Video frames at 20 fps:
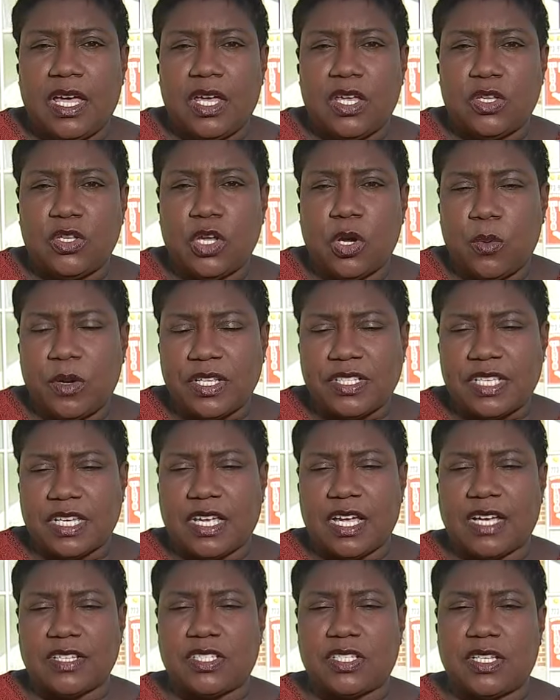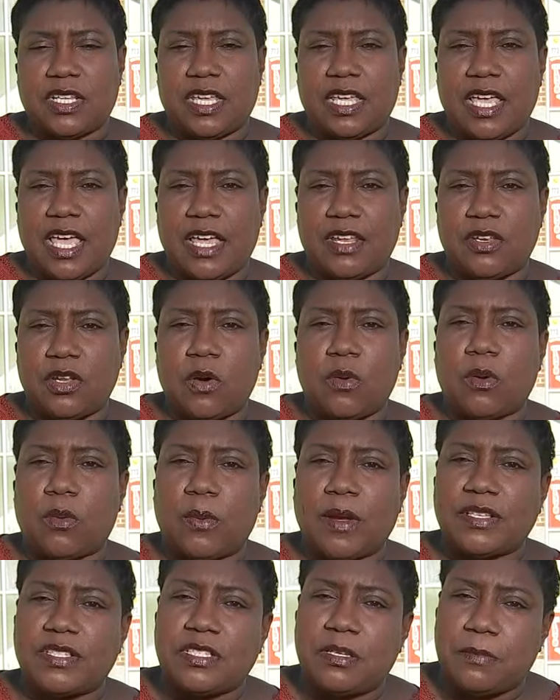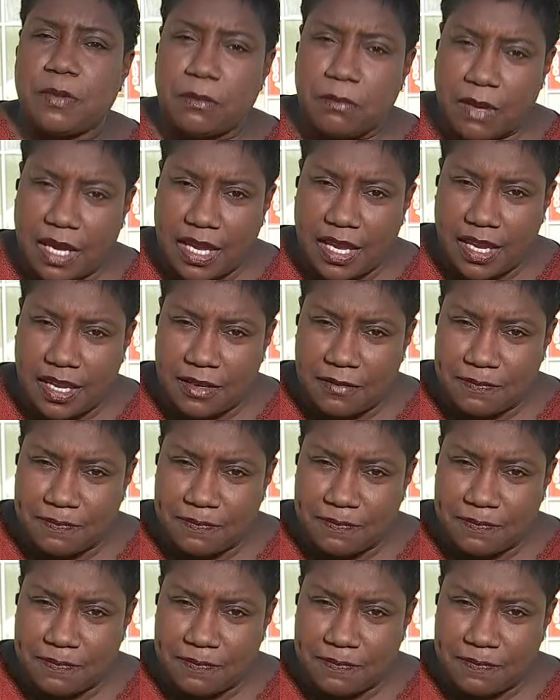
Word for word: no one is in custody and no arrests have been made.